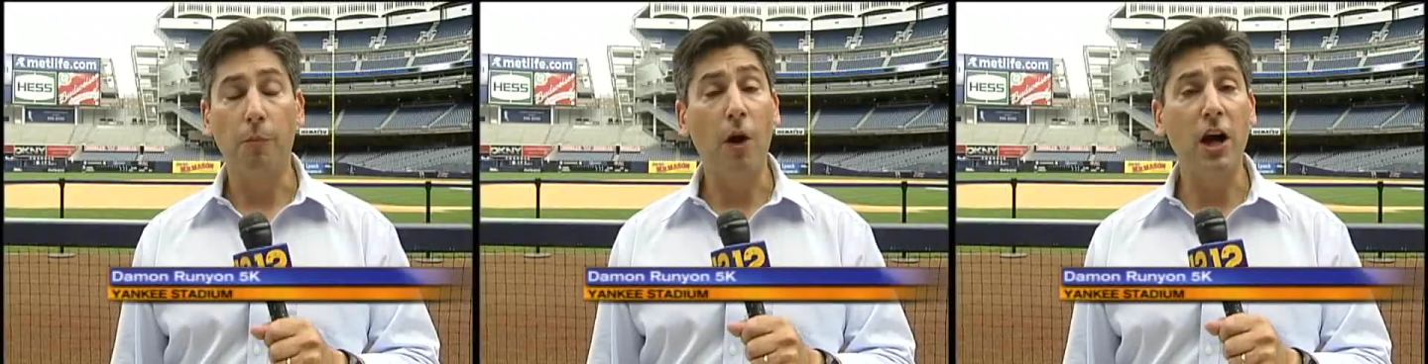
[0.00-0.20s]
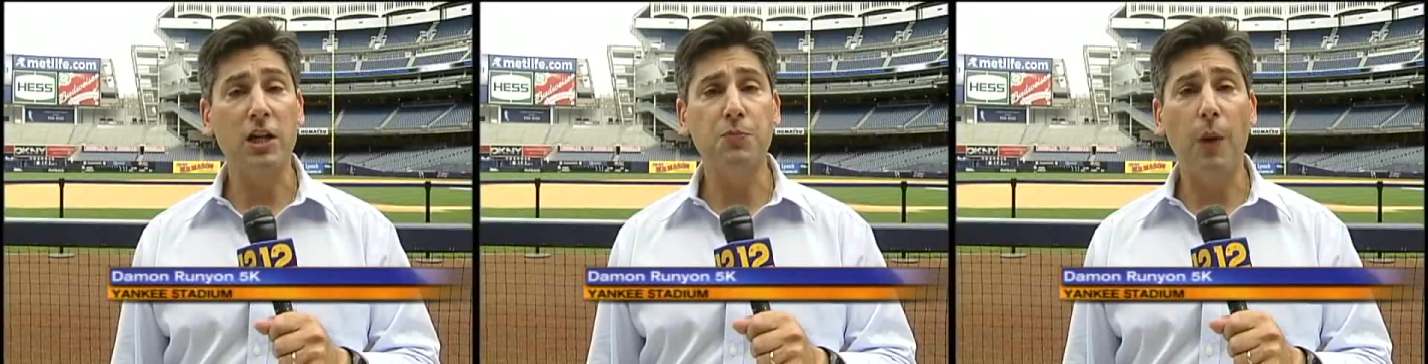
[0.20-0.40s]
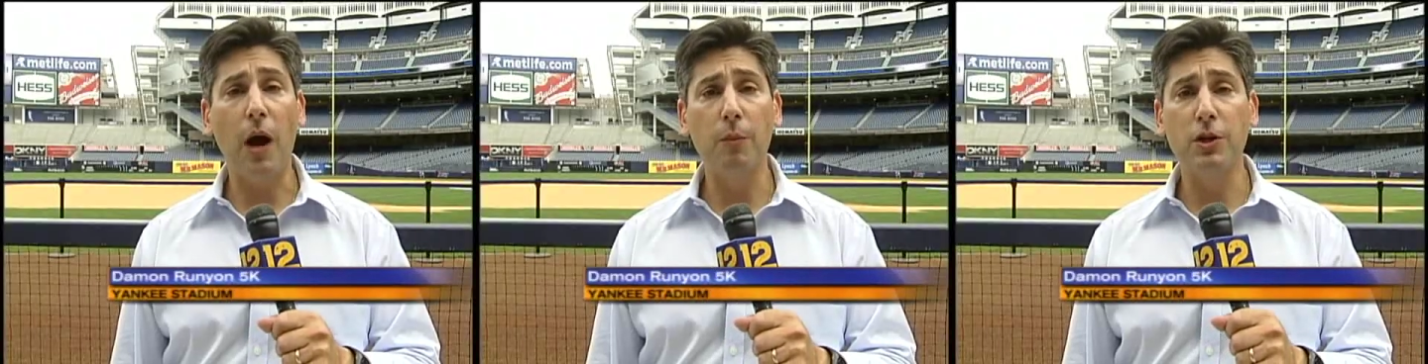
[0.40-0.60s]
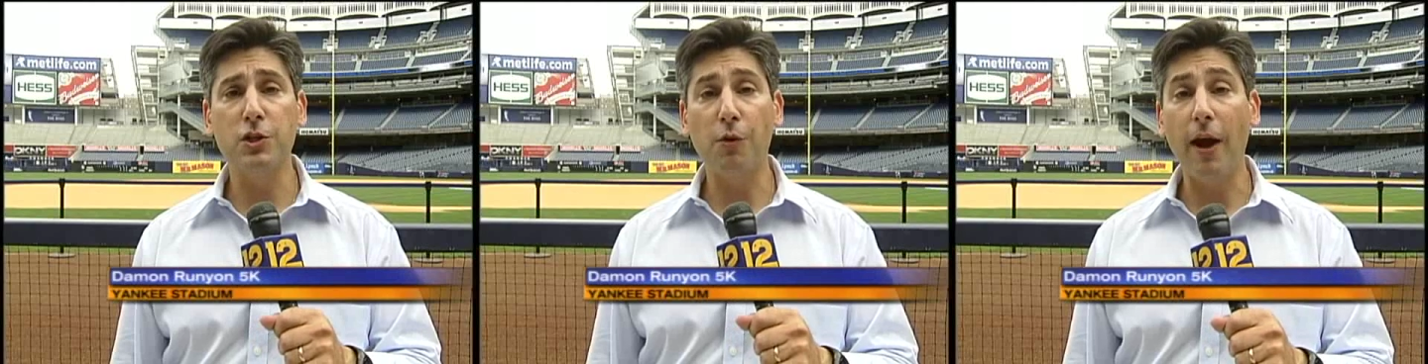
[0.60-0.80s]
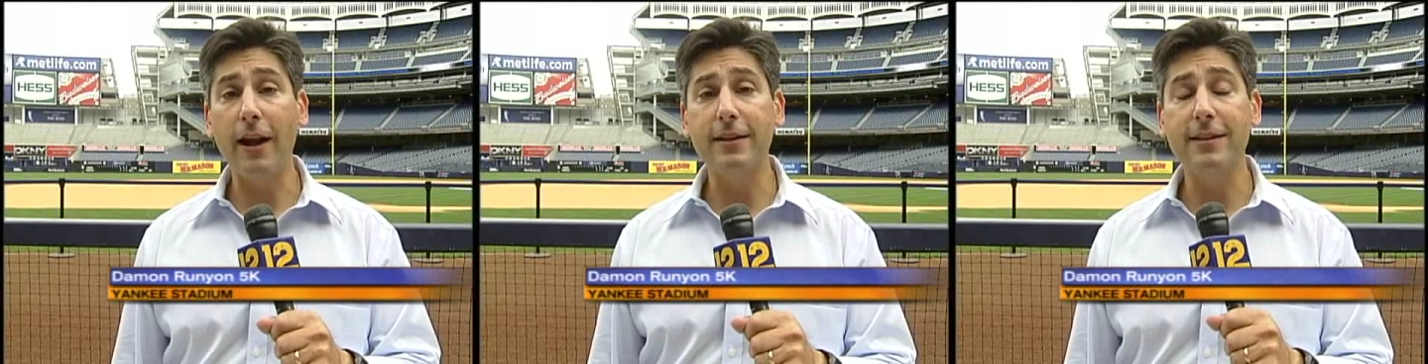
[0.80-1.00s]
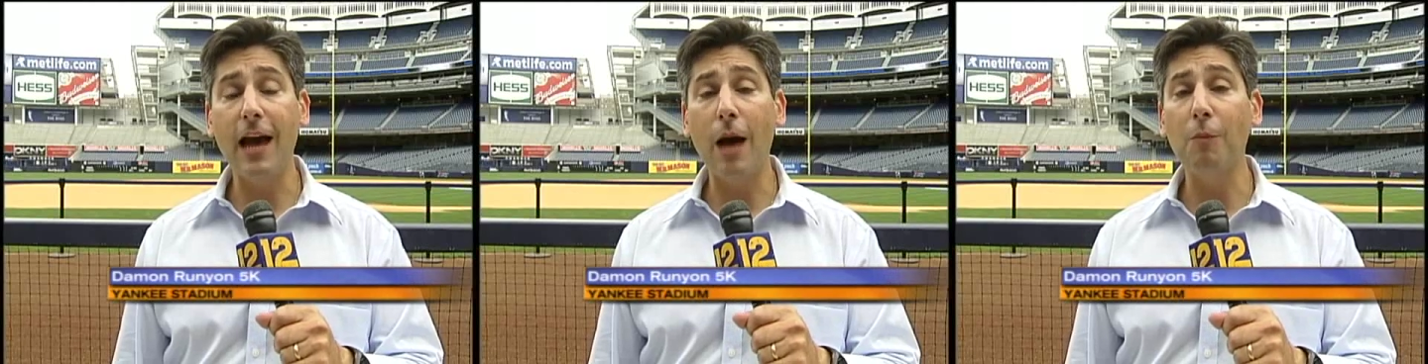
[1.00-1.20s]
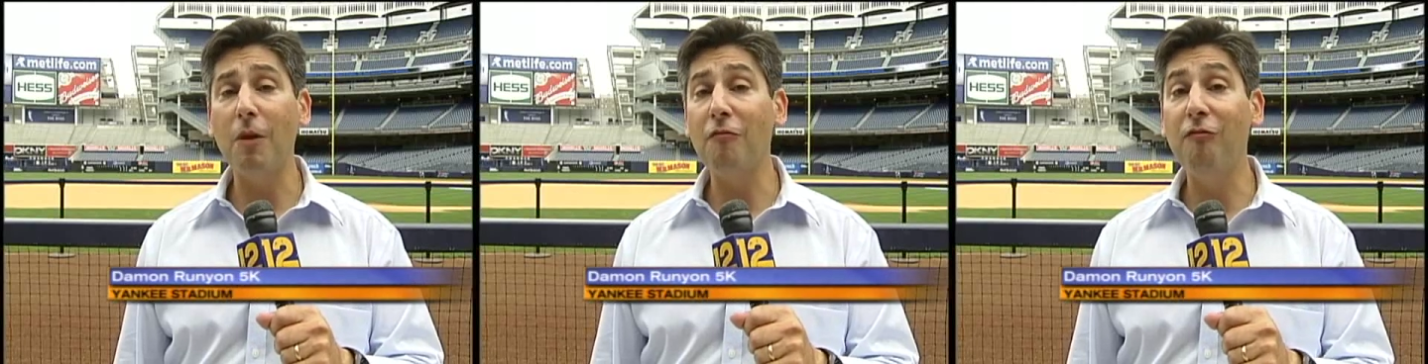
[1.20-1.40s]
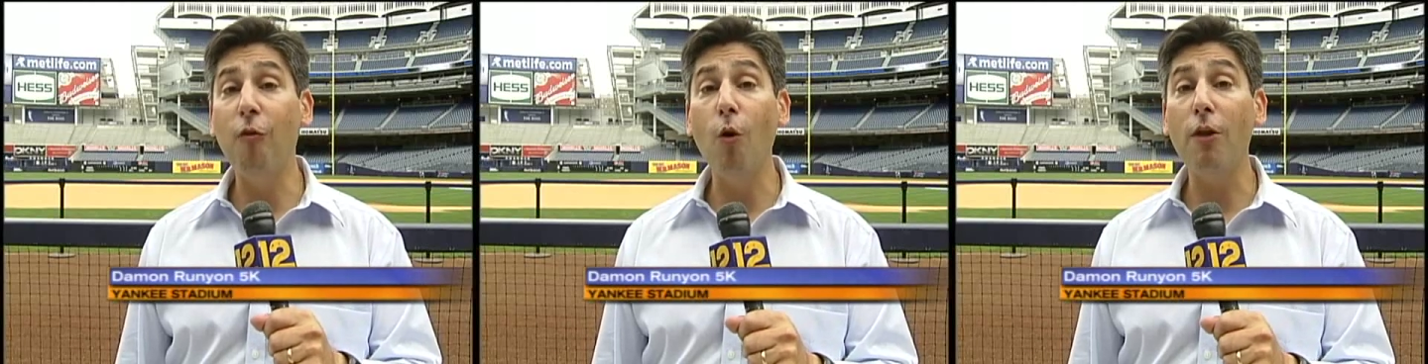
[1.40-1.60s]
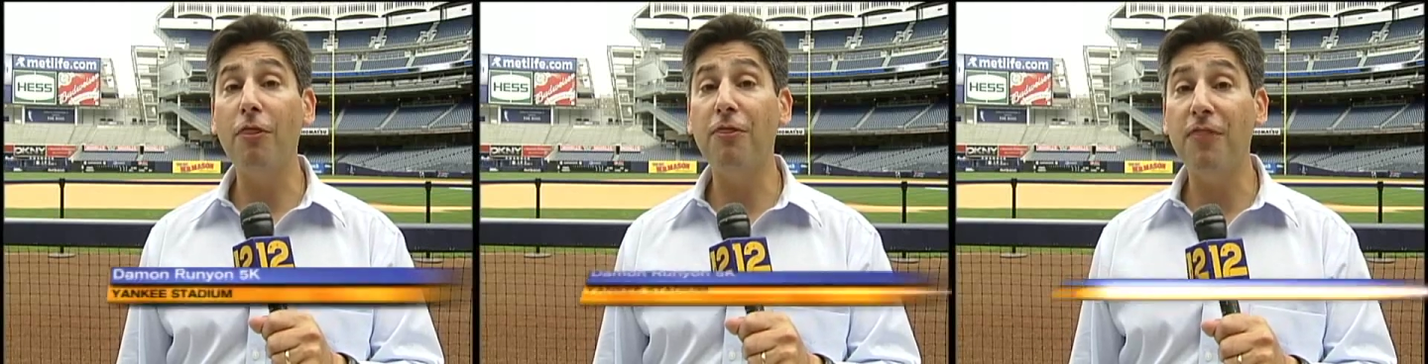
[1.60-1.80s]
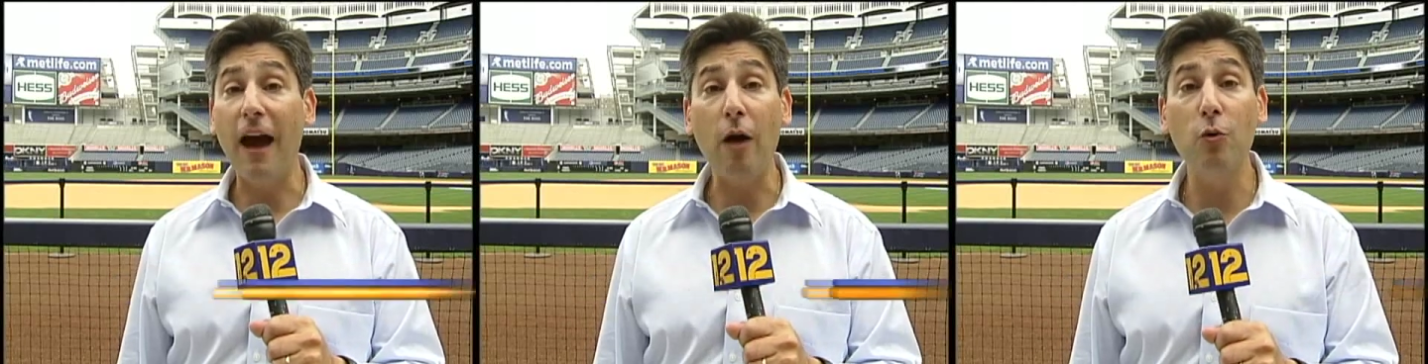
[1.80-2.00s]
The Bronx Bombers are out of town, but
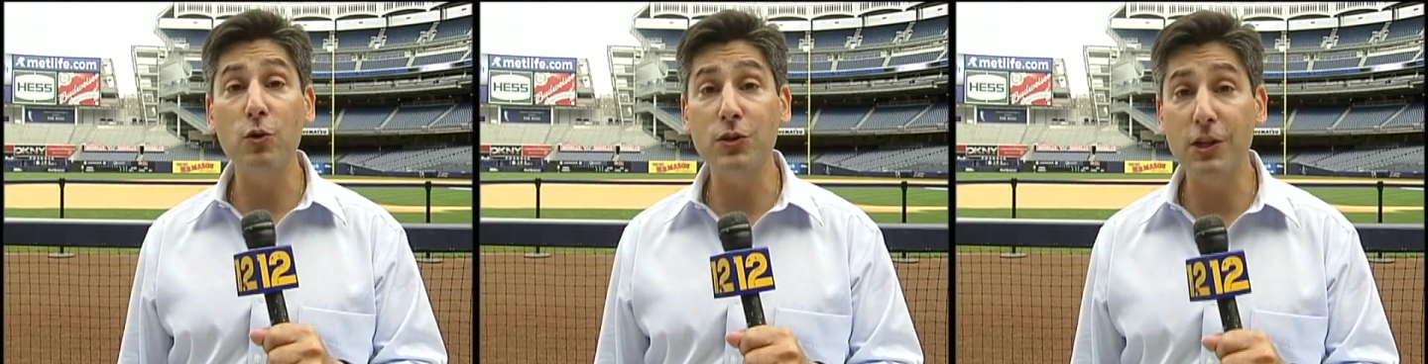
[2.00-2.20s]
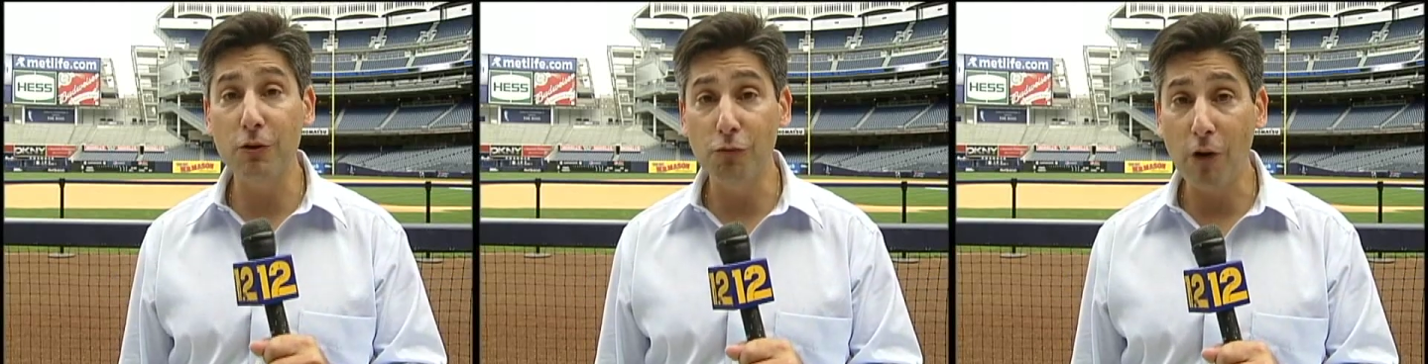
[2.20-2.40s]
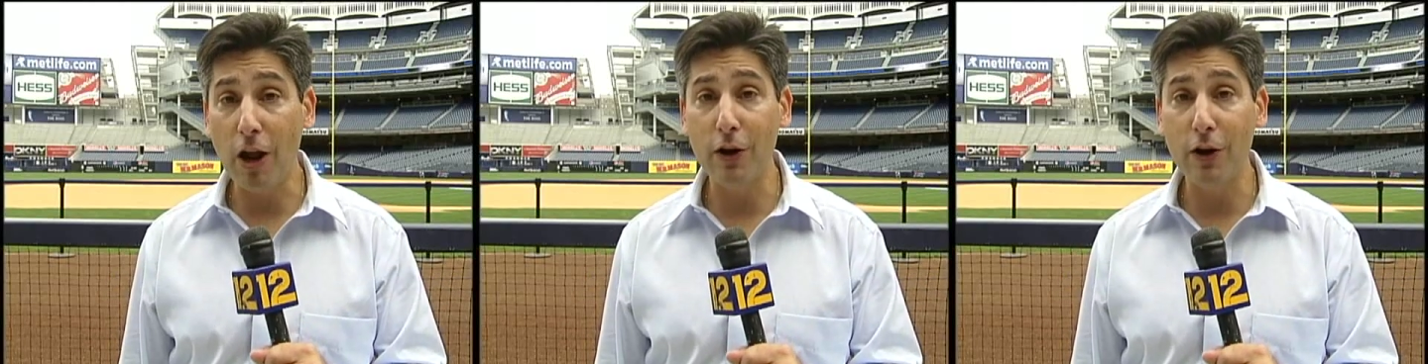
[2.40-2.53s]
4,000